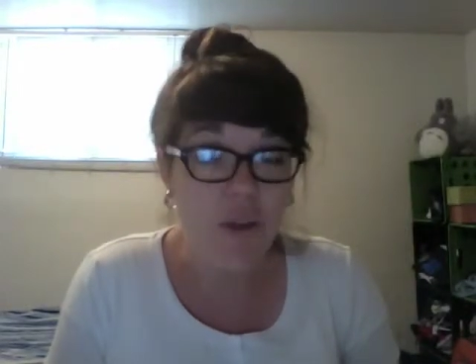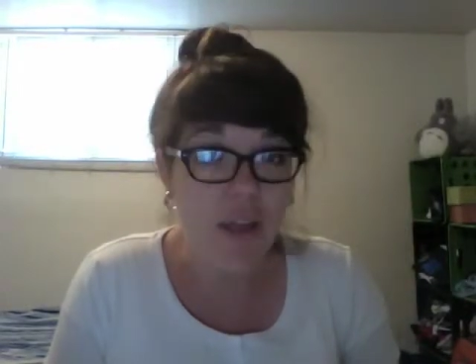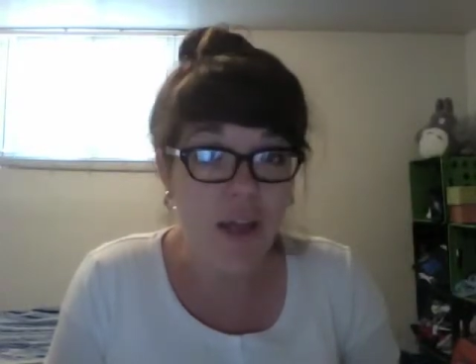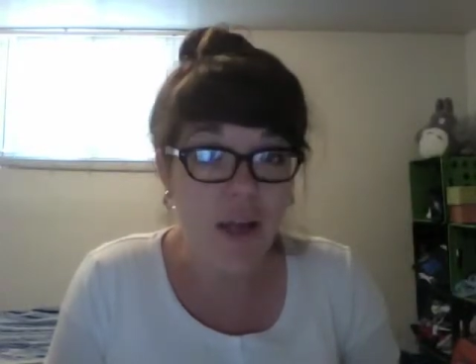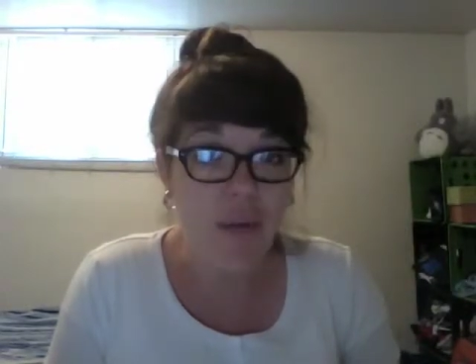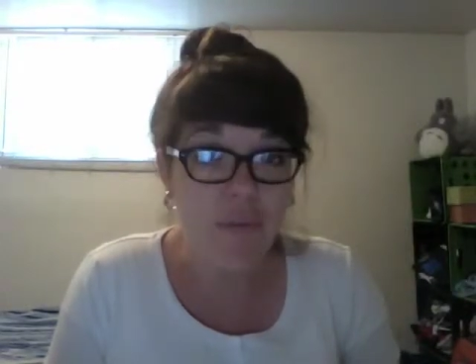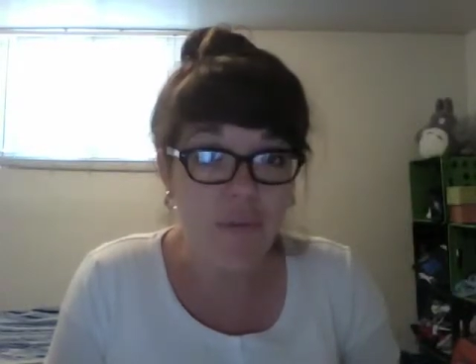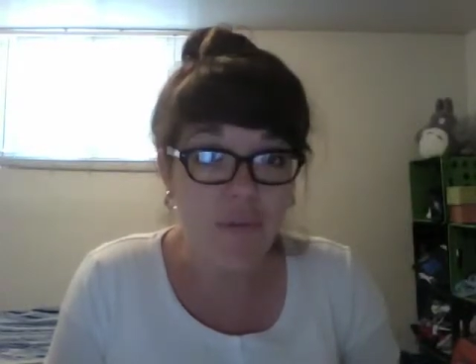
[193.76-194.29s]

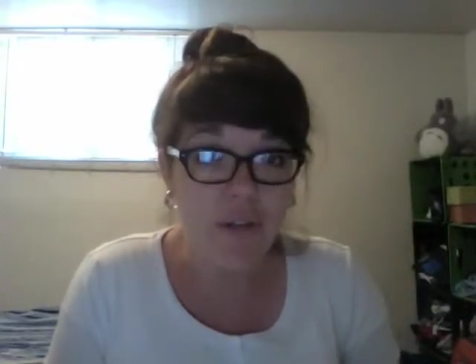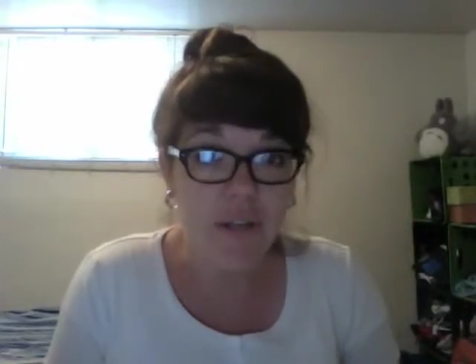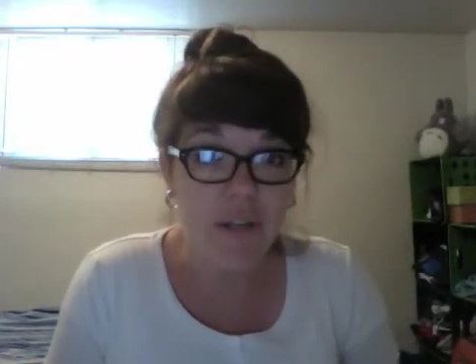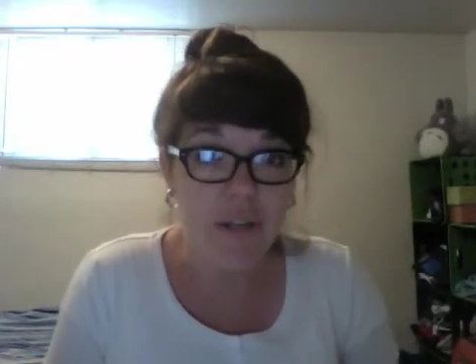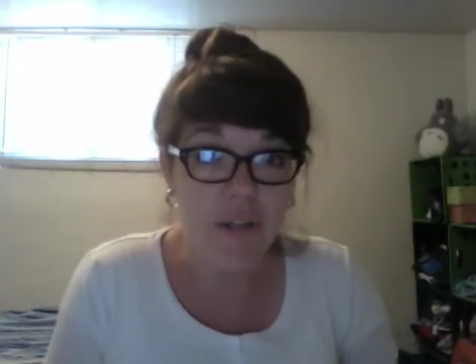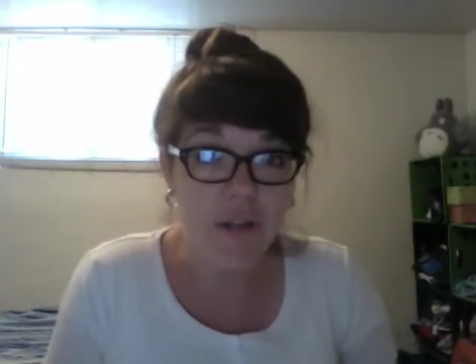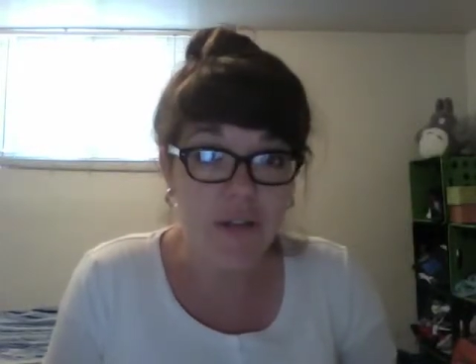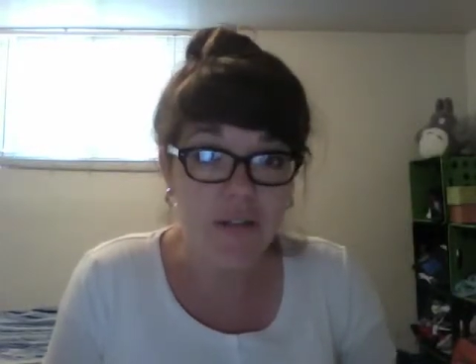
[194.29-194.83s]
helpful in
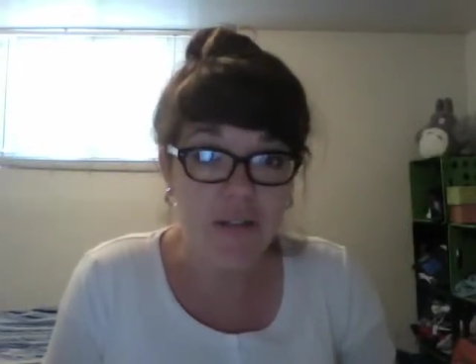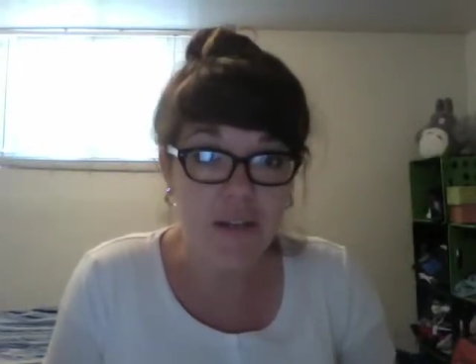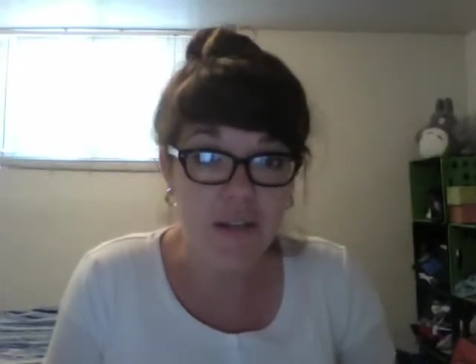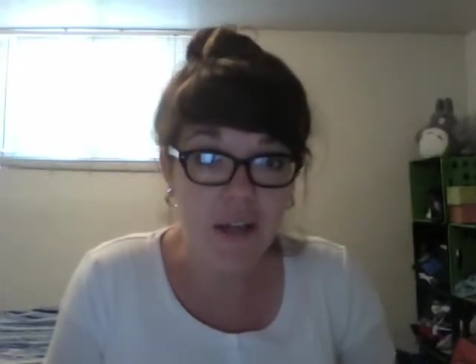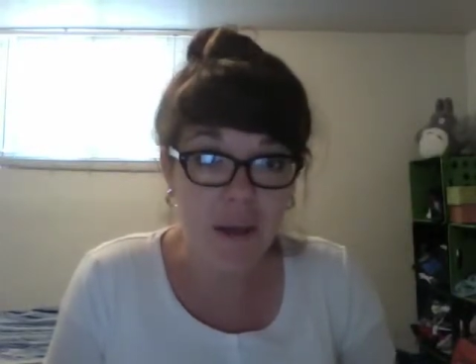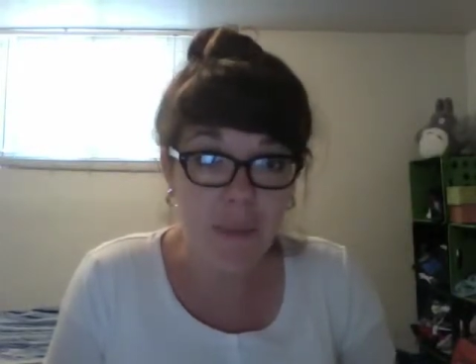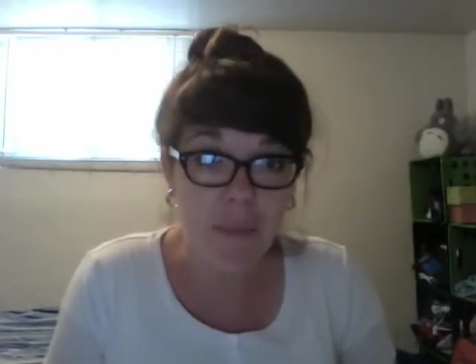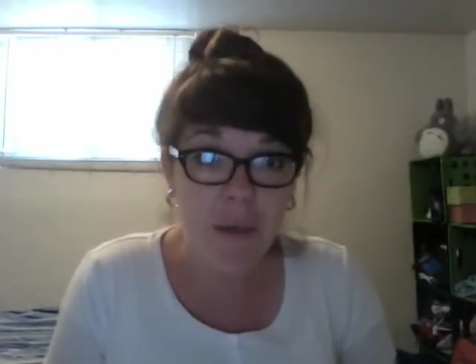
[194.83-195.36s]
the years that
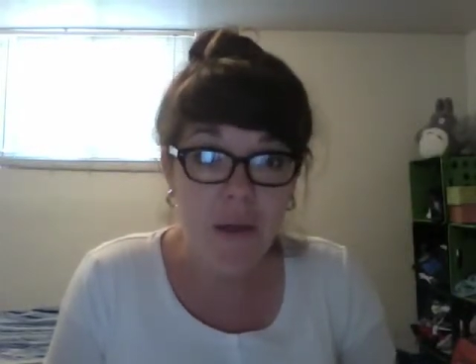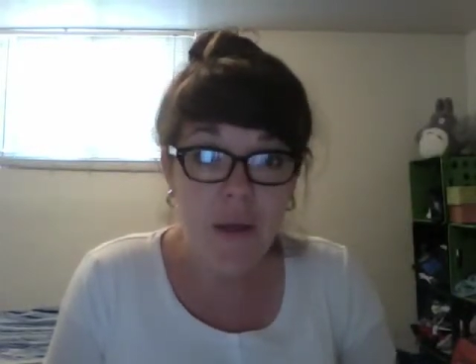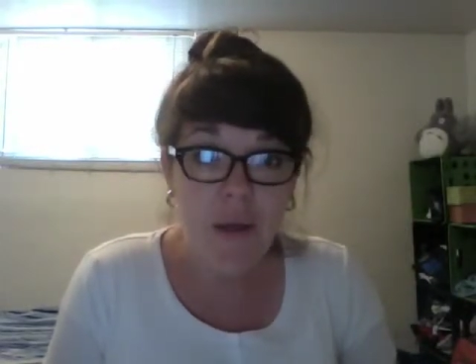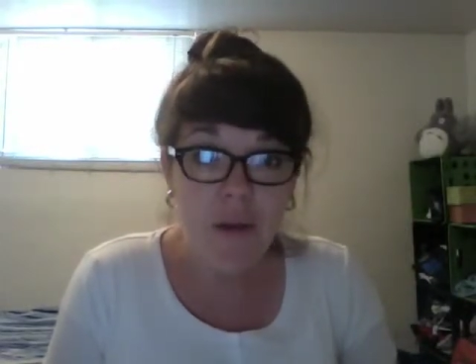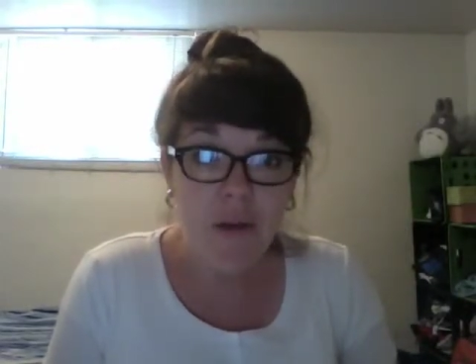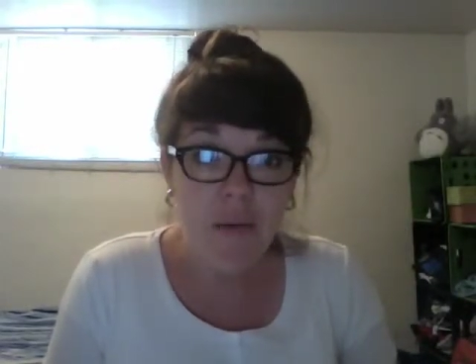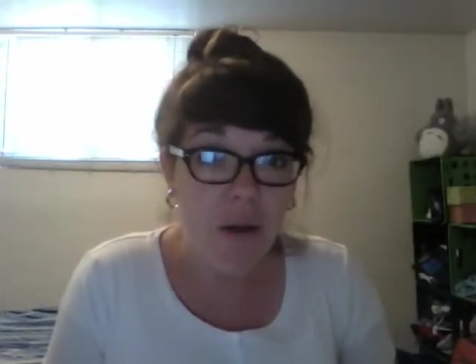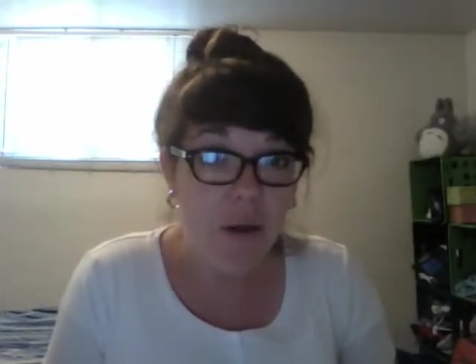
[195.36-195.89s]
come,
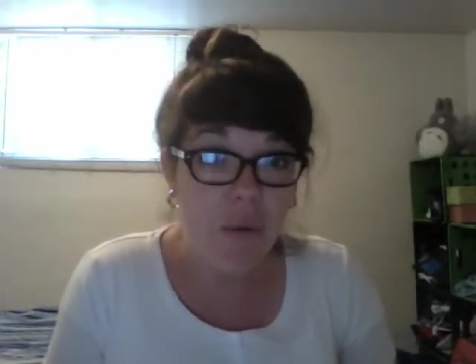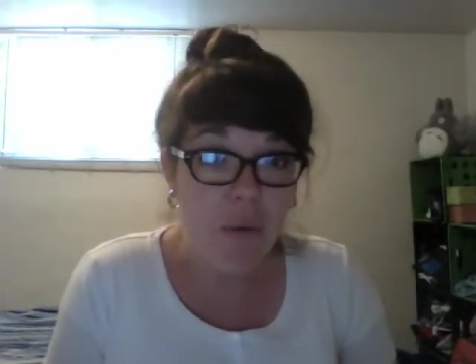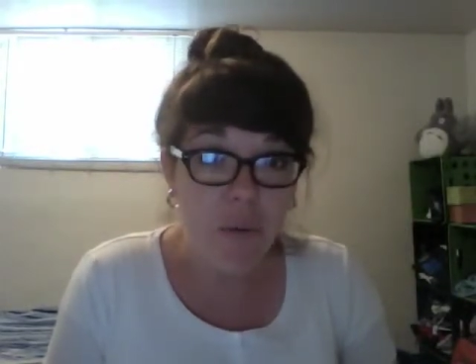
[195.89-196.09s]
no matter